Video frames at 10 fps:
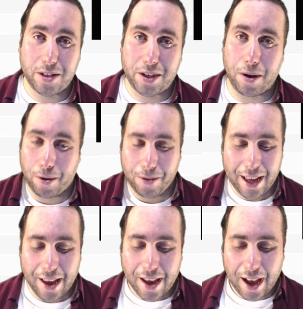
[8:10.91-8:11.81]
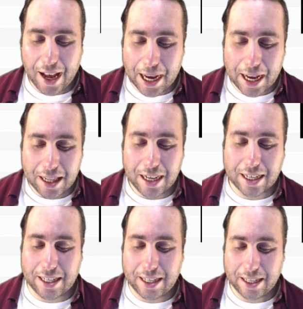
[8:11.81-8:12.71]
So,
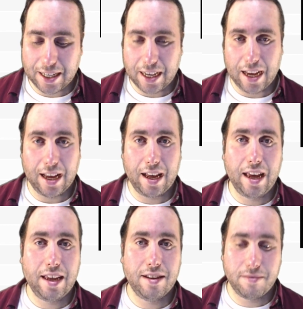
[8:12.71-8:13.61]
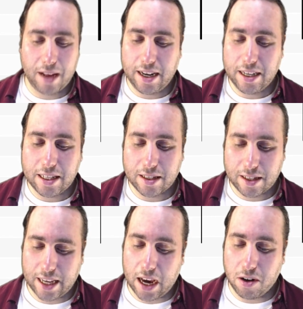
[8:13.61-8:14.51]
look, I didn't
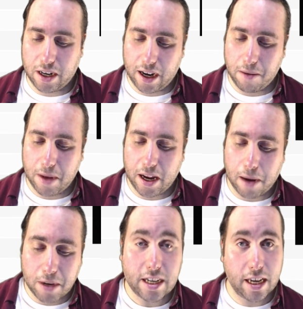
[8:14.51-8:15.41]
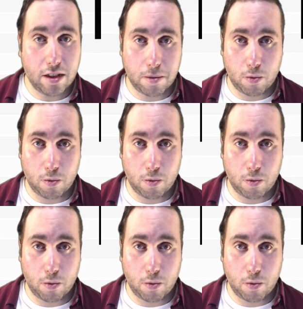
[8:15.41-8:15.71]
count how many. I'm gonna count them